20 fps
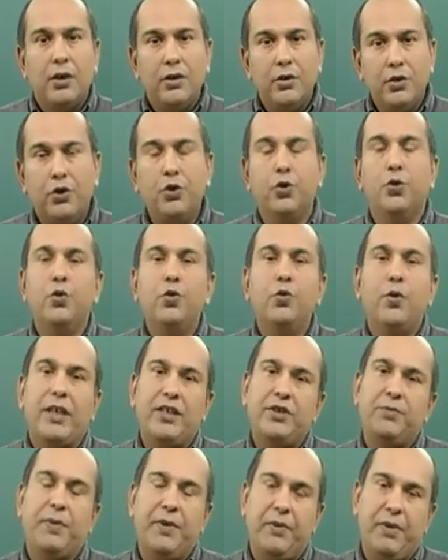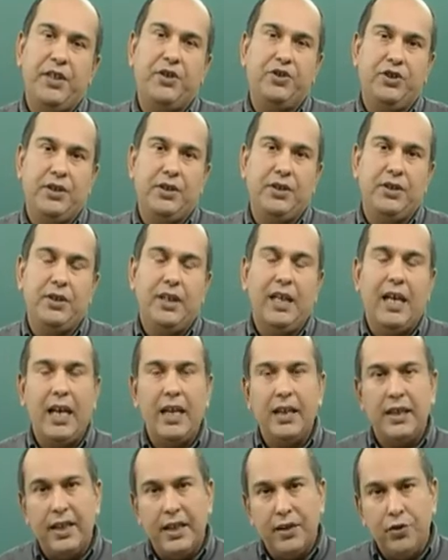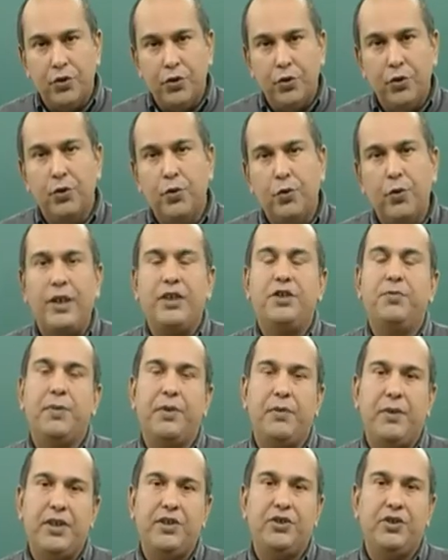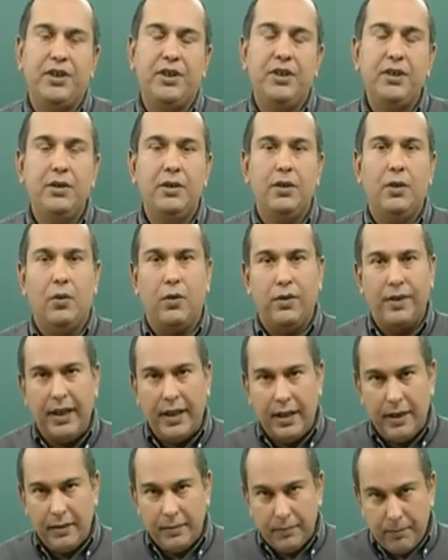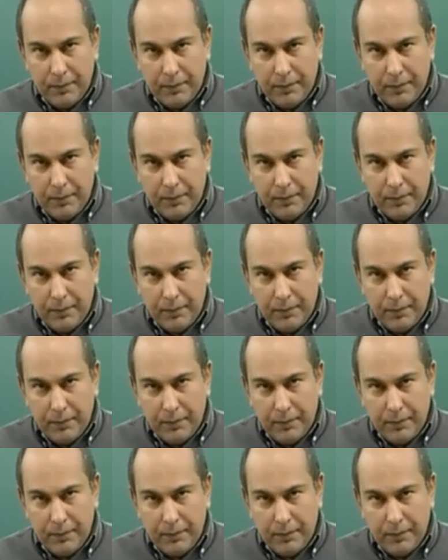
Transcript: do respiration, and they do respiration, or they